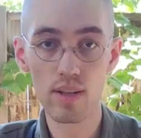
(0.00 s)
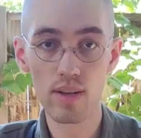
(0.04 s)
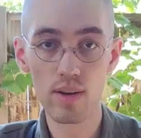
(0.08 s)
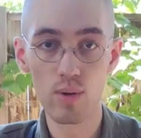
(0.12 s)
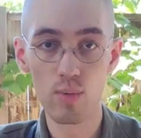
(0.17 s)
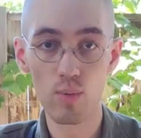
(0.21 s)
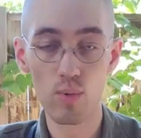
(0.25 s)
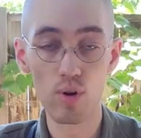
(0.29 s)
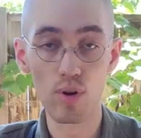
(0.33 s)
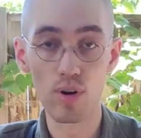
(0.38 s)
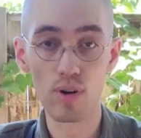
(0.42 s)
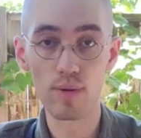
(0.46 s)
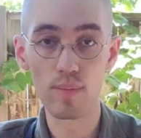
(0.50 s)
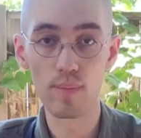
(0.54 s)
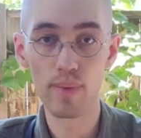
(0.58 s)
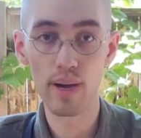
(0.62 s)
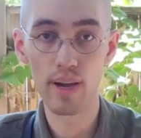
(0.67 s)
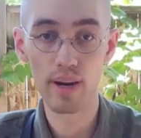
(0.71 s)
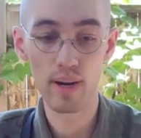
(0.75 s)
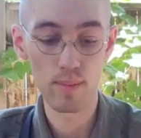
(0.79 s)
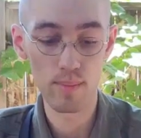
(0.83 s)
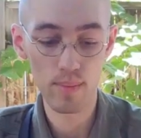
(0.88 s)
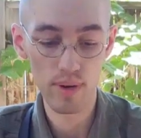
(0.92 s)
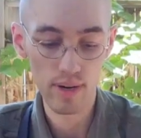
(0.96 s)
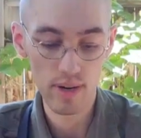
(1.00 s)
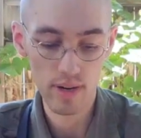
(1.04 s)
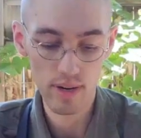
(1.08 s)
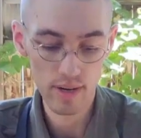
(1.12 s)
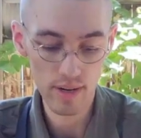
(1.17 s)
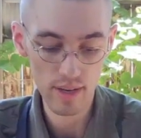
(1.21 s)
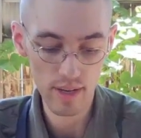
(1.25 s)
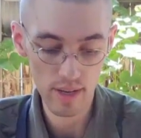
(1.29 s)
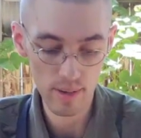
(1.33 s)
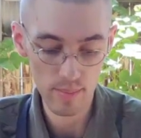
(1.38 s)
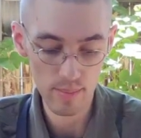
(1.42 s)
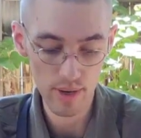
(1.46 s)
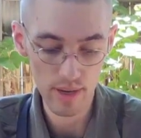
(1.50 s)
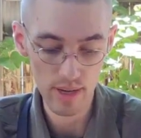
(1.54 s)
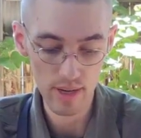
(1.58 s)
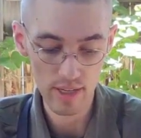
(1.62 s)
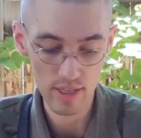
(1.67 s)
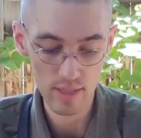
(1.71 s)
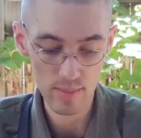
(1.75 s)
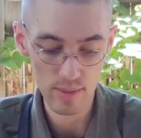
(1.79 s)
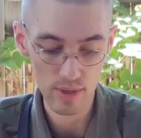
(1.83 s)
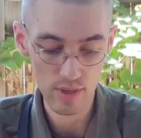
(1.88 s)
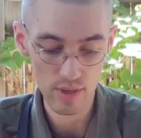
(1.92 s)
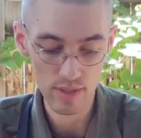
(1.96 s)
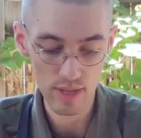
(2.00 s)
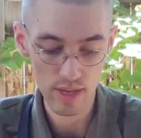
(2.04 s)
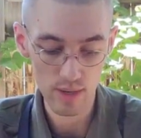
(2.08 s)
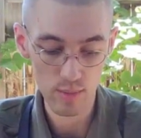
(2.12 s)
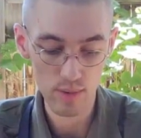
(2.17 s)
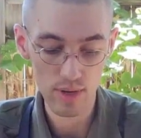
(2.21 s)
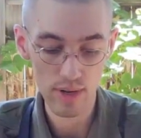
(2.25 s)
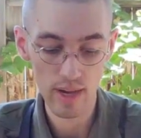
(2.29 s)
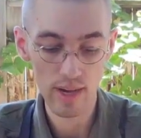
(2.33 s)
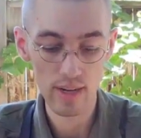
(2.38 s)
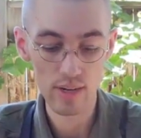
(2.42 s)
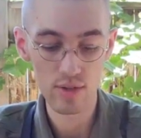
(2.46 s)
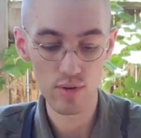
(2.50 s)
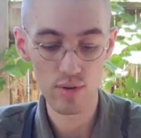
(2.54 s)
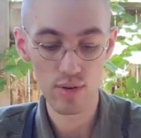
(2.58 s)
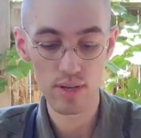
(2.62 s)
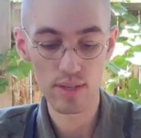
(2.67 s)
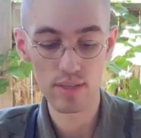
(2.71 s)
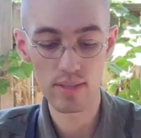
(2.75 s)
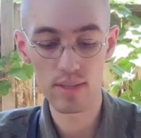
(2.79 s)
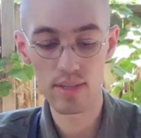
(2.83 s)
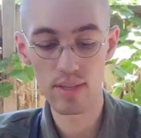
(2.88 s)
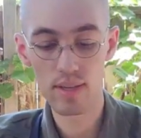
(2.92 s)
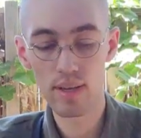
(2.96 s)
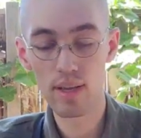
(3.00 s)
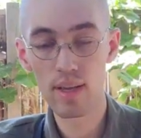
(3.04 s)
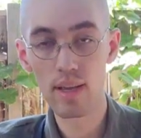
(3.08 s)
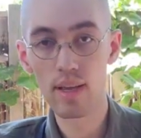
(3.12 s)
work better. But in my experience, I would not trust